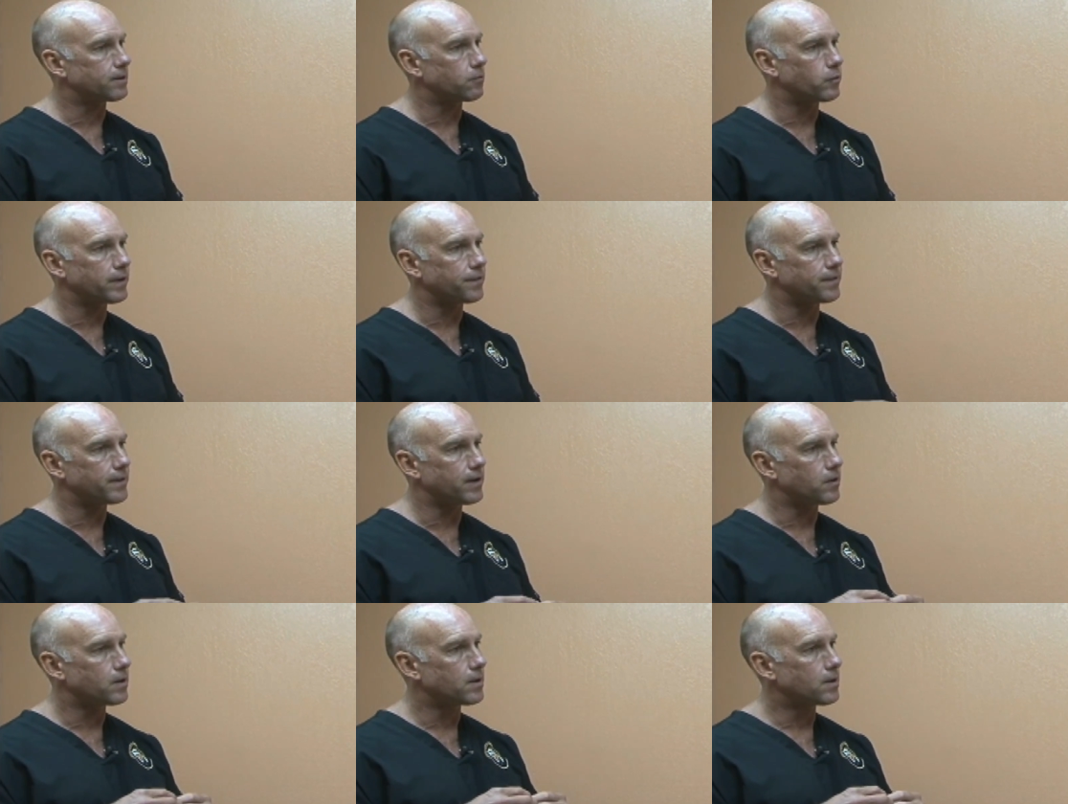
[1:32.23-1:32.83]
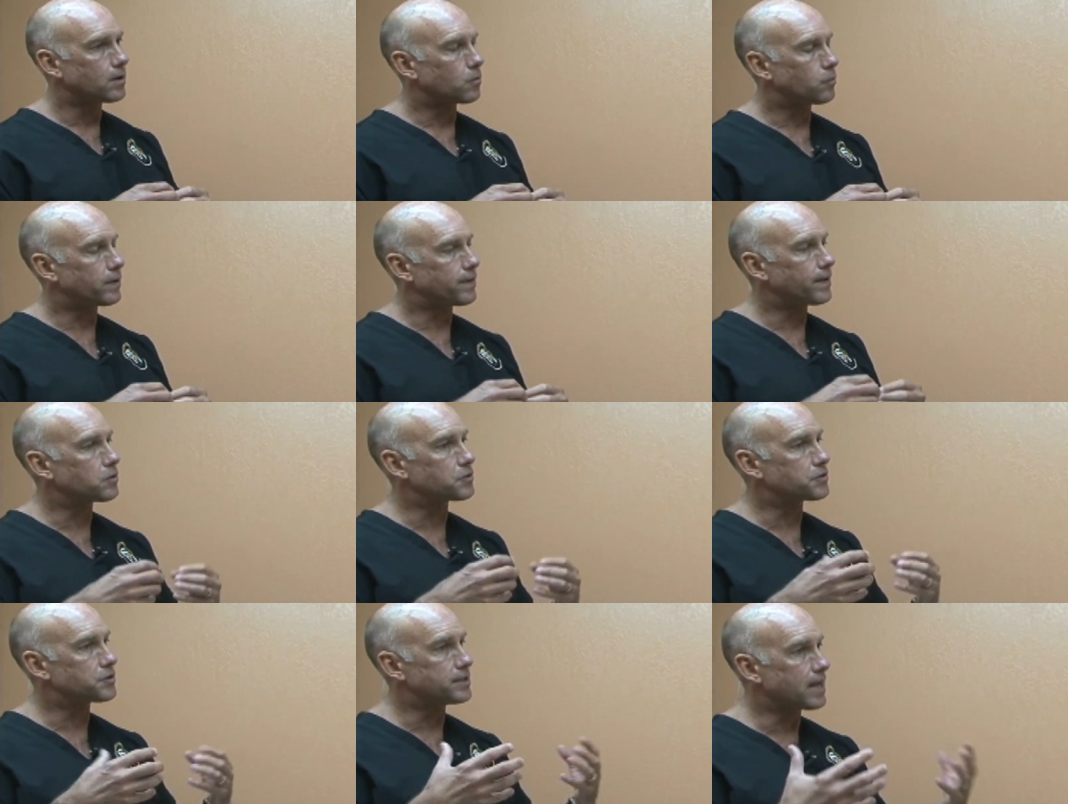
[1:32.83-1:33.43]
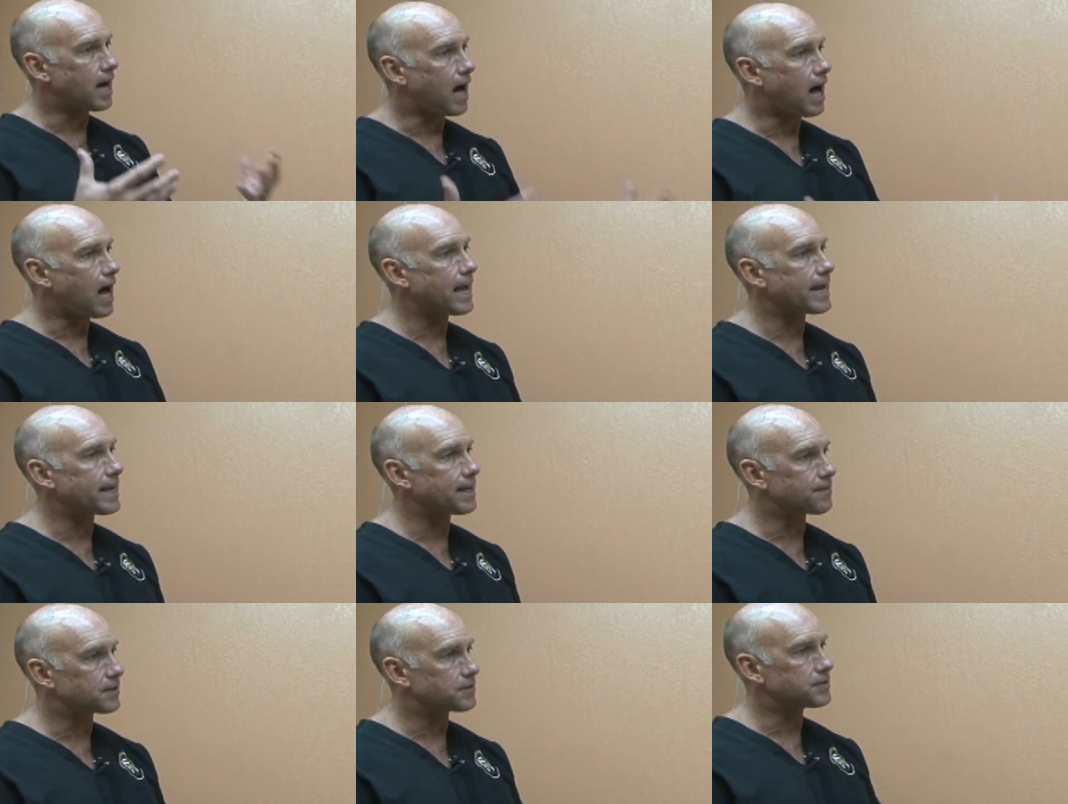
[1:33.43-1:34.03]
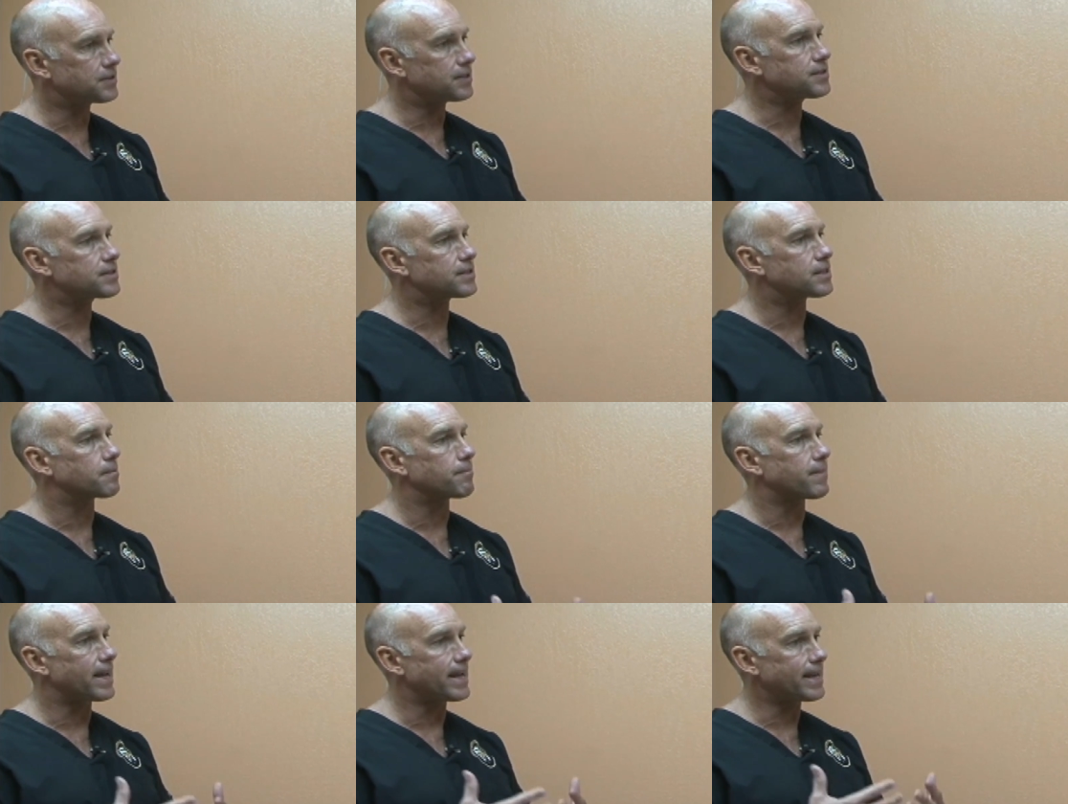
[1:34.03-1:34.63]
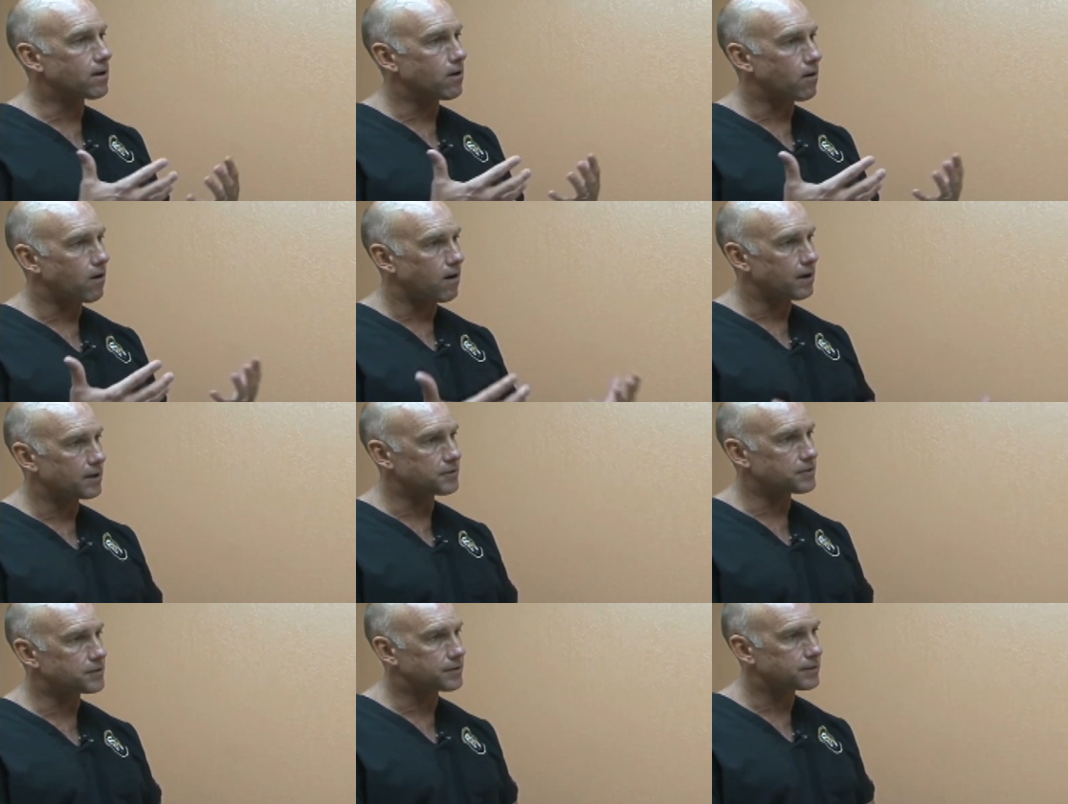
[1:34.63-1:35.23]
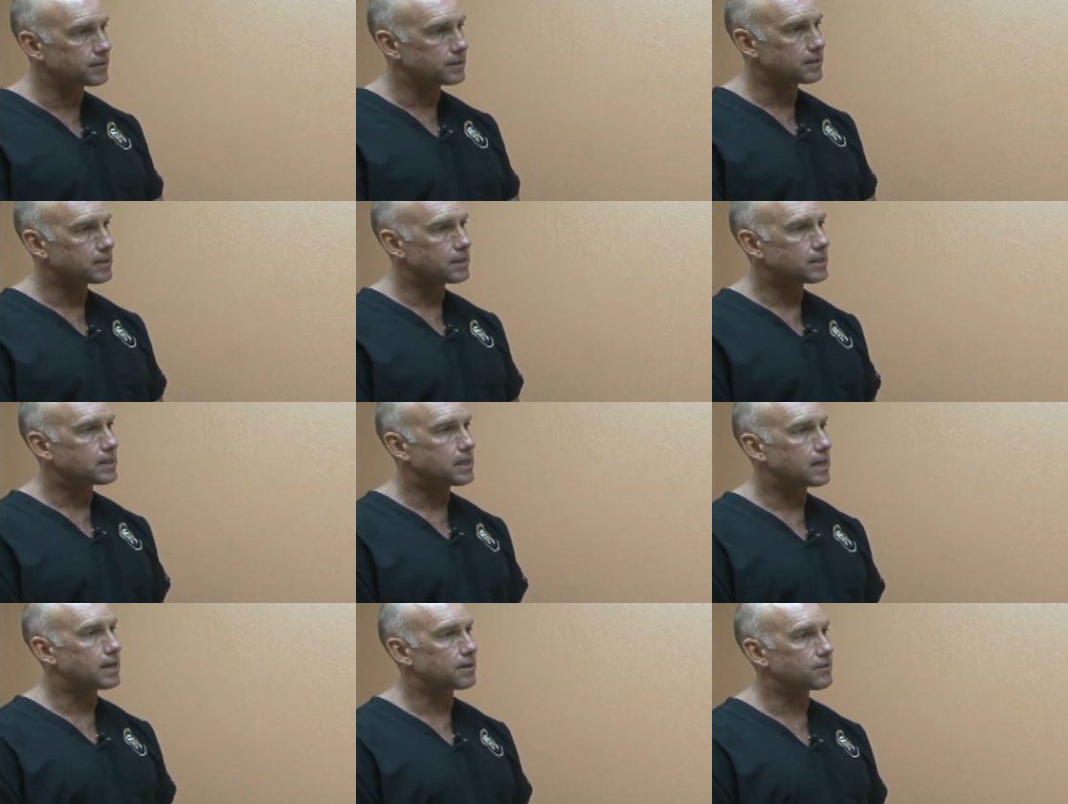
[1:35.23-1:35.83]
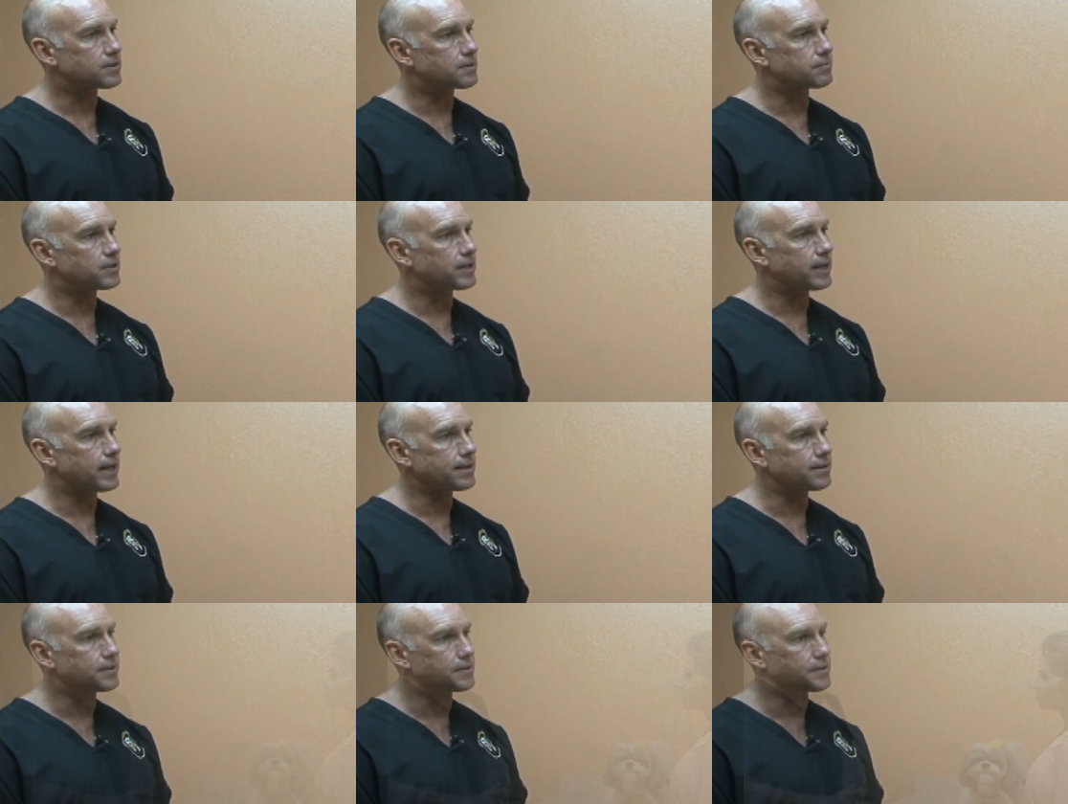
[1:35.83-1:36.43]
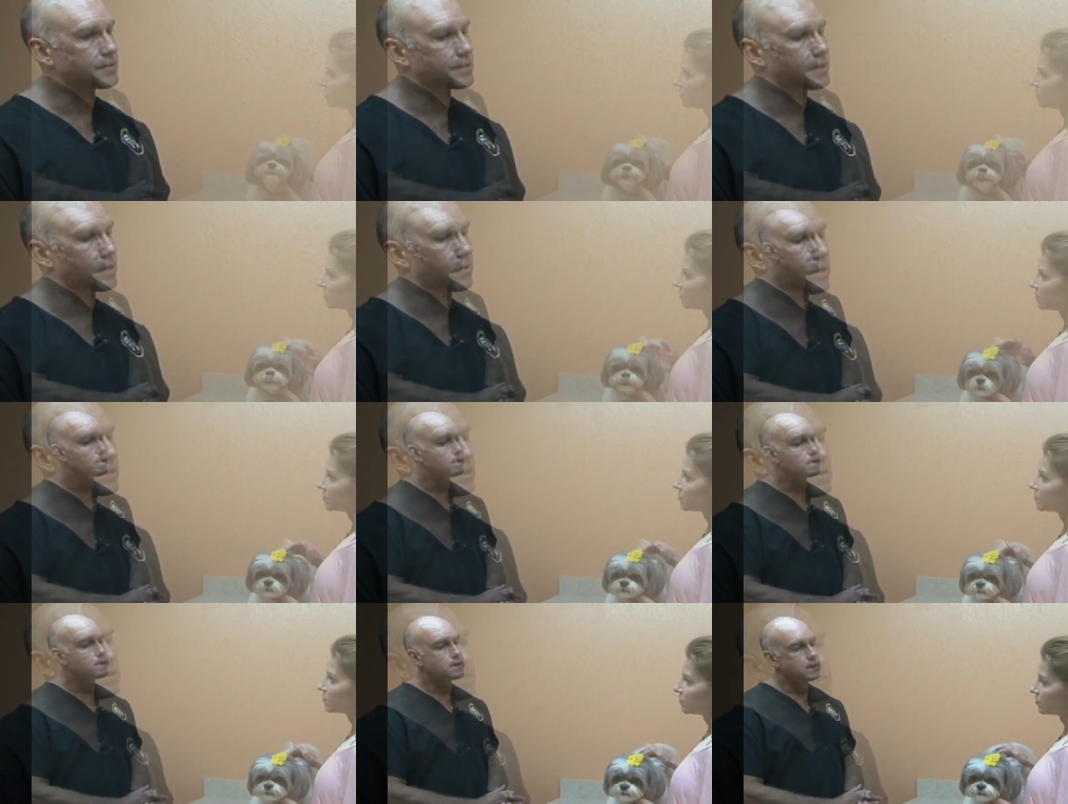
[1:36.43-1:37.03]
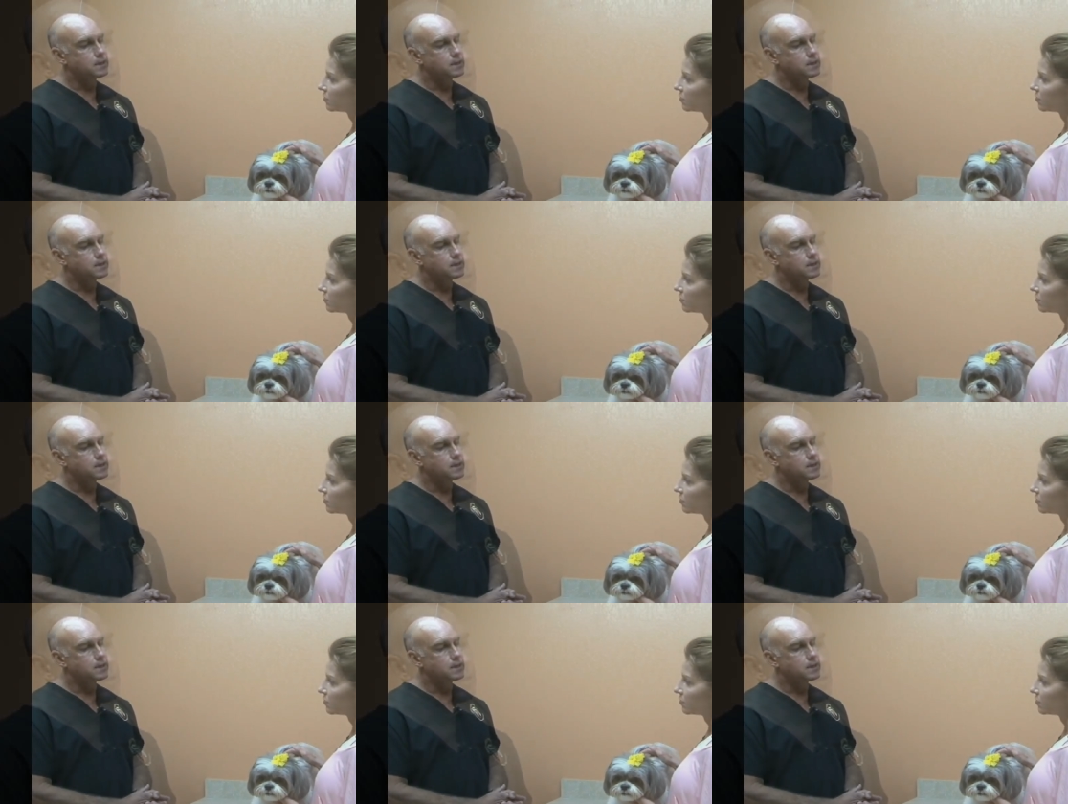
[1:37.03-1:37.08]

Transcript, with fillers: And when the when those die in the system, they cause uh, some changes. So